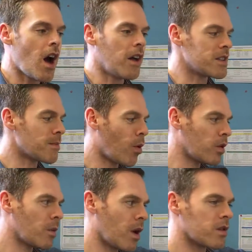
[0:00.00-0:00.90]
And it's
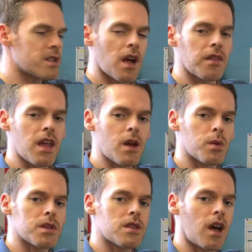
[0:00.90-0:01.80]
important that we understand the
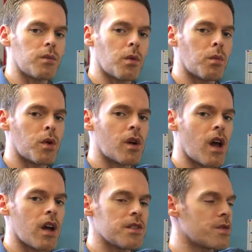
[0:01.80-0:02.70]
equals sign when we're
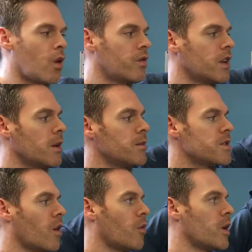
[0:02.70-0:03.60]
solving them.
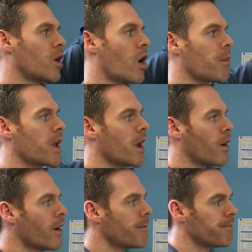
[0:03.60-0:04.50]
So if we look up
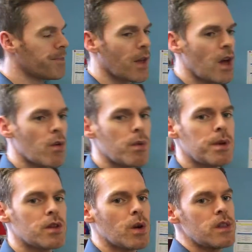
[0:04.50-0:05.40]
here, we've
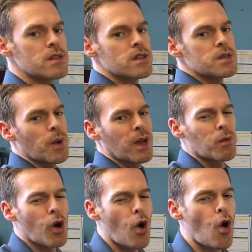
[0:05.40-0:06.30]
been doing this week, and
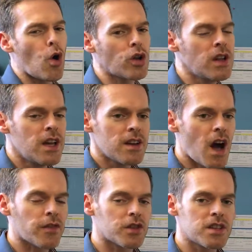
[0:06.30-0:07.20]
we're all,
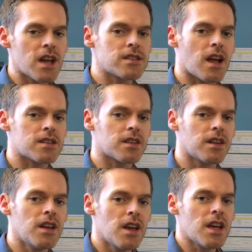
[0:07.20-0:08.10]
after today's
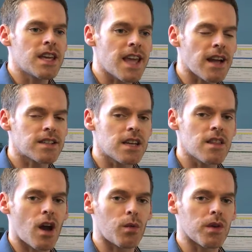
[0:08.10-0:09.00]
lesson, getting
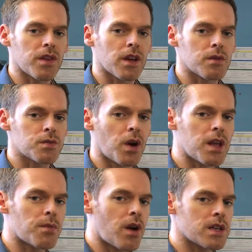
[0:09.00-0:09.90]
there with it. I was really
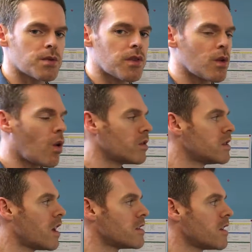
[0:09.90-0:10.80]
impressed with you all in
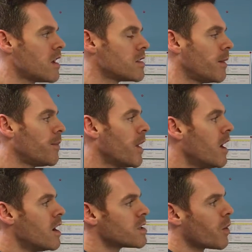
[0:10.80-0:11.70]
today's lesson.
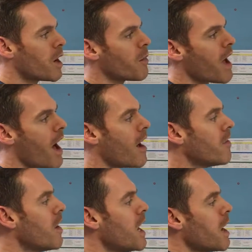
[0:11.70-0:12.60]
So here we
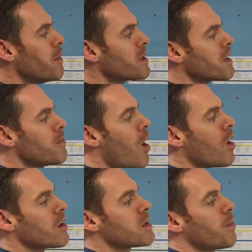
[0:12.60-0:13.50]
have a missing
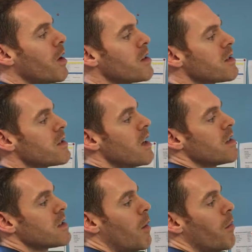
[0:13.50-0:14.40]
box plus
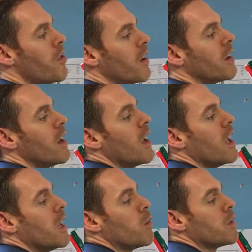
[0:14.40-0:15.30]
something
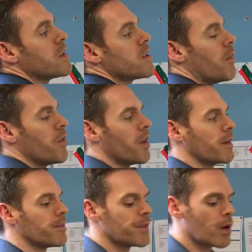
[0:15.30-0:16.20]
equals
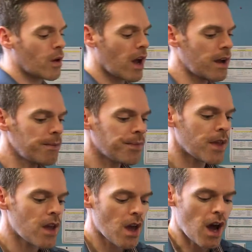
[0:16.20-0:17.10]
something, okay?
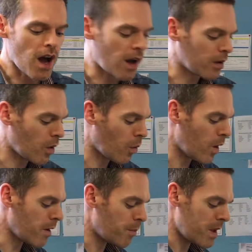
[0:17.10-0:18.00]
And
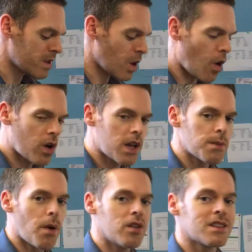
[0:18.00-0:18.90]
we have been talking
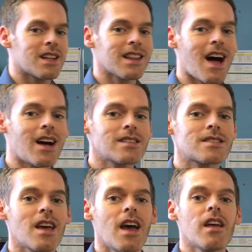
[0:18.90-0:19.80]
about in
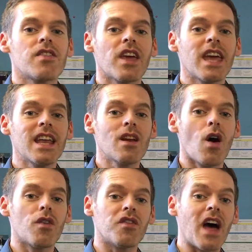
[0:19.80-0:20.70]
class, thinking
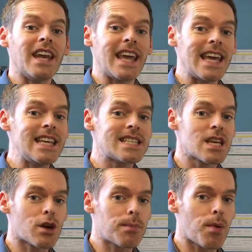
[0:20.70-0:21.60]
of an
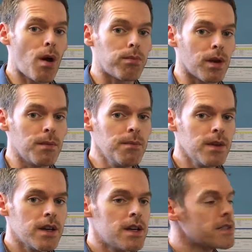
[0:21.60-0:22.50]
easier
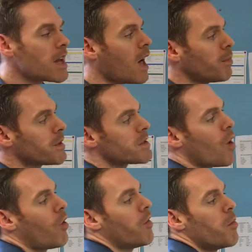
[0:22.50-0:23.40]
problem to help us
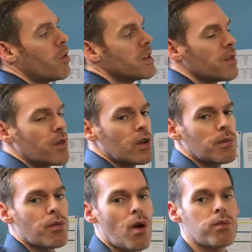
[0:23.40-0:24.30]
solve a more
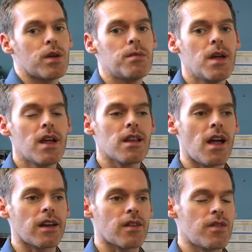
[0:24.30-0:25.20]
difficult problem
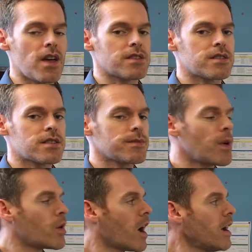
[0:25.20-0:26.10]
like this,
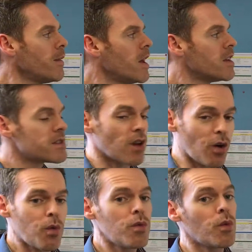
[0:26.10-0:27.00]
okay?
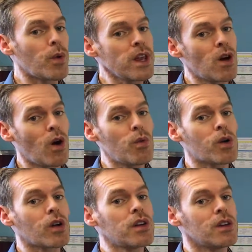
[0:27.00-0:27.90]
So we know
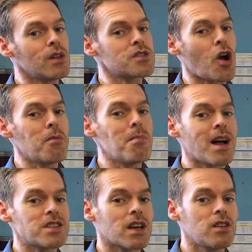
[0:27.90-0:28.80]
we're going to use our
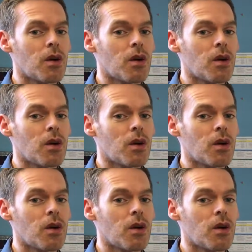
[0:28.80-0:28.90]
magic